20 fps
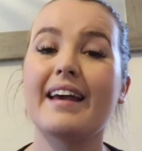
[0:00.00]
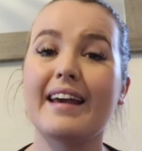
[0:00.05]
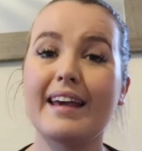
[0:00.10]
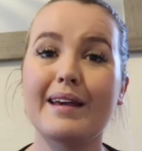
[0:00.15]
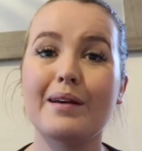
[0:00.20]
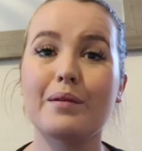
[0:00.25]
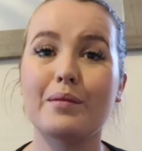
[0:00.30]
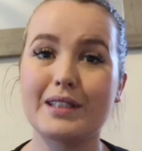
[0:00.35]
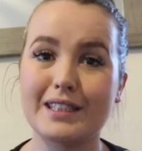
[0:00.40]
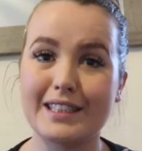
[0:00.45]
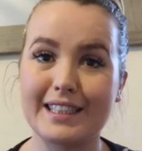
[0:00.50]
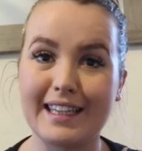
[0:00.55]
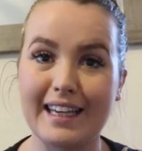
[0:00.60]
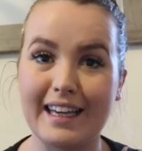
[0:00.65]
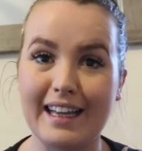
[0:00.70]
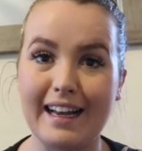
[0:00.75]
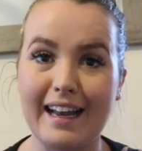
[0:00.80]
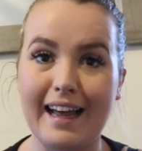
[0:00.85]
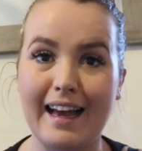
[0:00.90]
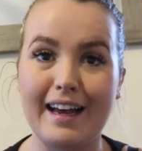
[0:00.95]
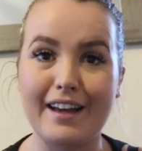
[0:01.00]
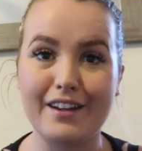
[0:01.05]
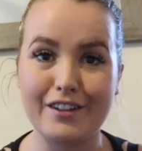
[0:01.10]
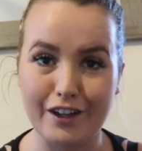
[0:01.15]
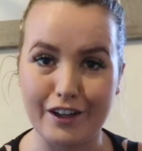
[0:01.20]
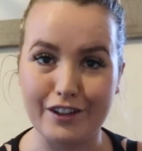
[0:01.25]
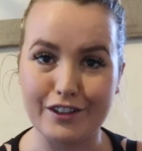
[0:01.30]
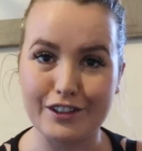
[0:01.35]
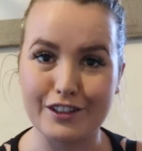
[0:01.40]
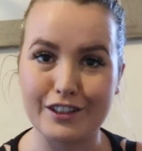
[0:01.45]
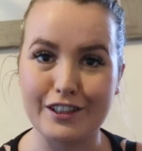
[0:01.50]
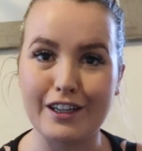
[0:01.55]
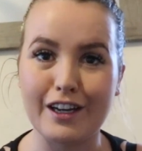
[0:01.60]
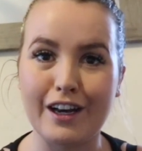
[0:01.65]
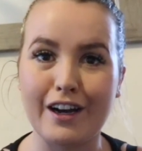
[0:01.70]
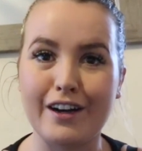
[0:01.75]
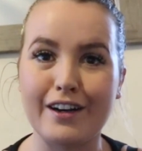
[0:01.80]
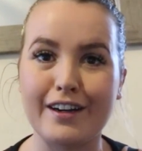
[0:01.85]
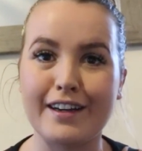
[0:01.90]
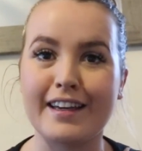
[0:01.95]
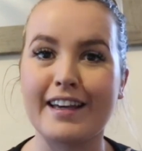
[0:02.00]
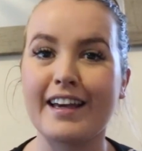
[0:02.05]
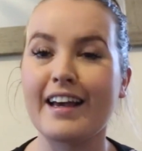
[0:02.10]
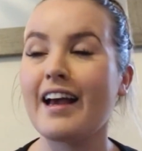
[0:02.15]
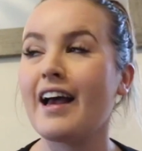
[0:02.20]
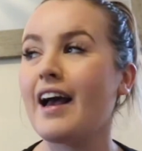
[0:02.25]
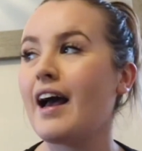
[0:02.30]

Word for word: It was a killer, not gonna lie.